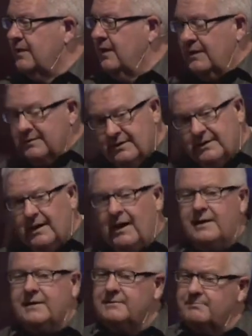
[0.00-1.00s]
And you
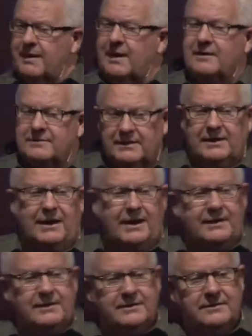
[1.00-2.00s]
got to admire the
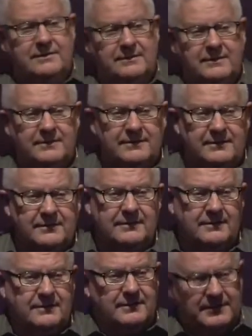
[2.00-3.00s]
guy.
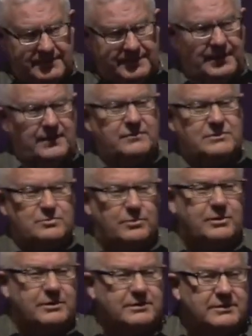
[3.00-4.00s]
He gave his
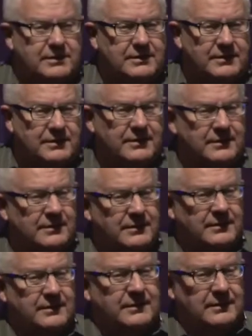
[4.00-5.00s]
word,
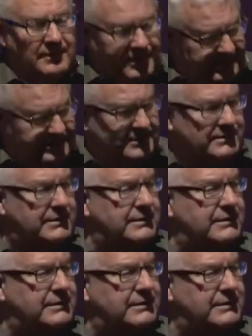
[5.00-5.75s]
and he did